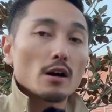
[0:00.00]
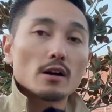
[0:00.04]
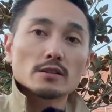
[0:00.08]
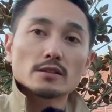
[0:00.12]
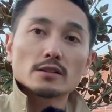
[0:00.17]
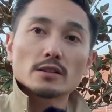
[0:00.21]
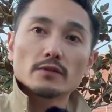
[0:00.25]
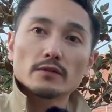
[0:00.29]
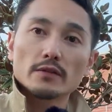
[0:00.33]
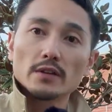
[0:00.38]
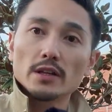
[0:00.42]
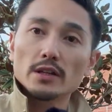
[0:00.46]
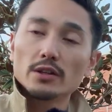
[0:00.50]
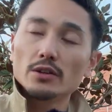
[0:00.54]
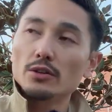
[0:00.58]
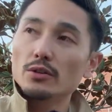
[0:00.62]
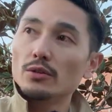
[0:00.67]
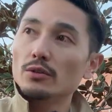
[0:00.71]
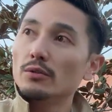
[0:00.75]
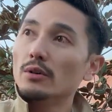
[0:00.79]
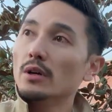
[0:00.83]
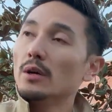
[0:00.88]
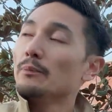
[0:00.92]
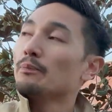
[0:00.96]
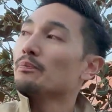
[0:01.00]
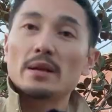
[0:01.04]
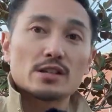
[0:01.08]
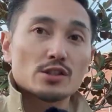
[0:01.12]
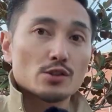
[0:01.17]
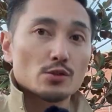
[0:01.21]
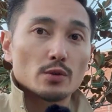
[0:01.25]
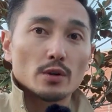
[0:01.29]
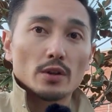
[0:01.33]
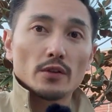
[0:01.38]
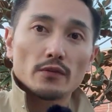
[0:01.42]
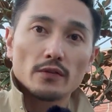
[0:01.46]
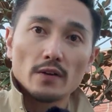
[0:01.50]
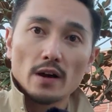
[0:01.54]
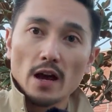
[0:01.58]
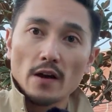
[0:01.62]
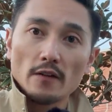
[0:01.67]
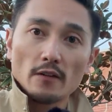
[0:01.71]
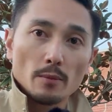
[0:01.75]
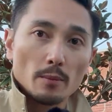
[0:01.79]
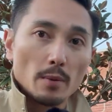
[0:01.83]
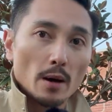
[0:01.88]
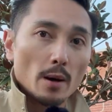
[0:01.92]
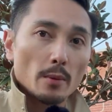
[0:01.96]
concert venue. Pitch
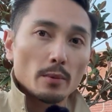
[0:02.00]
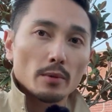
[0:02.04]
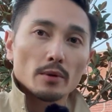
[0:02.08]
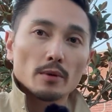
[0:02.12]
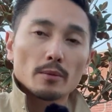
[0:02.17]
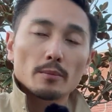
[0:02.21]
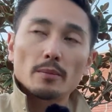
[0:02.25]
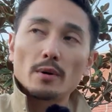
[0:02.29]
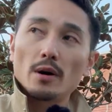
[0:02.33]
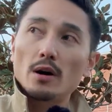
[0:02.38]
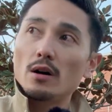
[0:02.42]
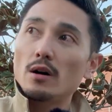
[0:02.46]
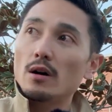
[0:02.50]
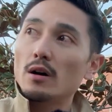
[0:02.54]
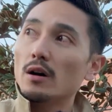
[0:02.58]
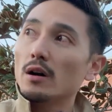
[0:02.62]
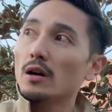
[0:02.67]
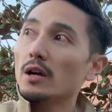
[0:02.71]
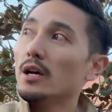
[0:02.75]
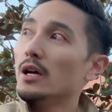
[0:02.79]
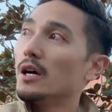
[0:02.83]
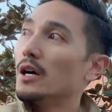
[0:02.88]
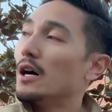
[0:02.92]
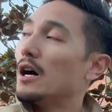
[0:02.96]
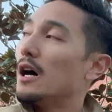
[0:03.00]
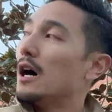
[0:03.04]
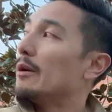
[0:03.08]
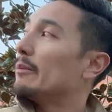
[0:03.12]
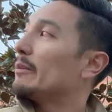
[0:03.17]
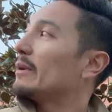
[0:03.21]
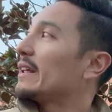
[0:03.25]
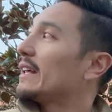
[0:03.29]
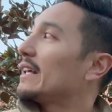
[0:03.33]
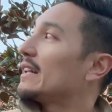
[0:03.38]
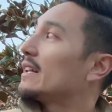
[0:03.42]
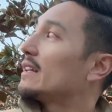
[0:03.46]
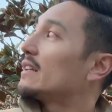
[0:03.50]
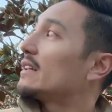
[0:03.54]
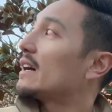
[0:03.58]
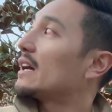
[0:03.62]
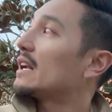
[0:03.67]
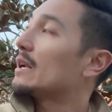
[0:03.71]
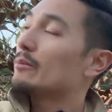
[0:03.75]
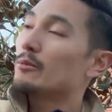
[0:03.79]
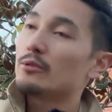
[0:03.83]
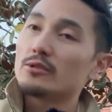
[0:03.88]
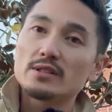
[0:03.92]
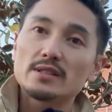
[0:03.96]
25, a popular bar. And again, the
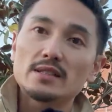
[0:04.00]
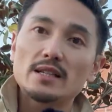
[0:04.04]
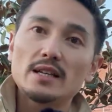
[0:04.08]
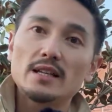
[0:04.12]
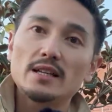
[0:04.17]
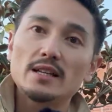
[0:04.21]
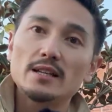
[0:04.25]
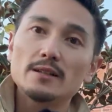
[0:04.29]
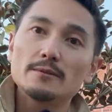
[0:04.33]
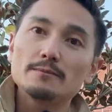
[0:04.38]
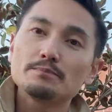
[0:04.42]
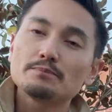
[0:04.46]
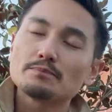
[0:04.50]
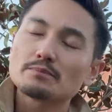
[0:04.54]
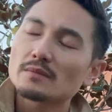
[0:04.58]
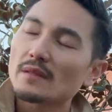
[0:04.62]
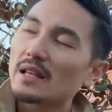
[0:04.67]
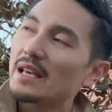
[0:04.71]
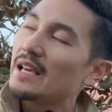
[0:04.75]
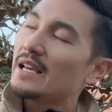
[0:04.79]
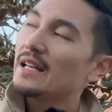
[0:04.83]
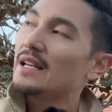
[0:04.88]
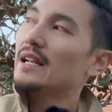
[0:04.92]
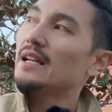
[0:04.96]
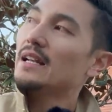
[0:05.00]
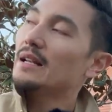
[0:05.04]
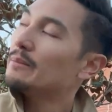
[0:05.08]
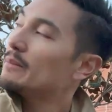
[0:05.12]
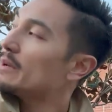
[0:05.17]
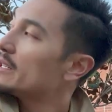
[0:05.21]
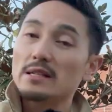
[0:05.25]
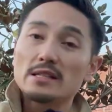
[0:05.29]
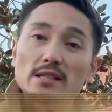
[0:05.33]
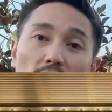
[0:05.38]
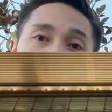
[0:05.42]
Dynamo Stadium. And I didn't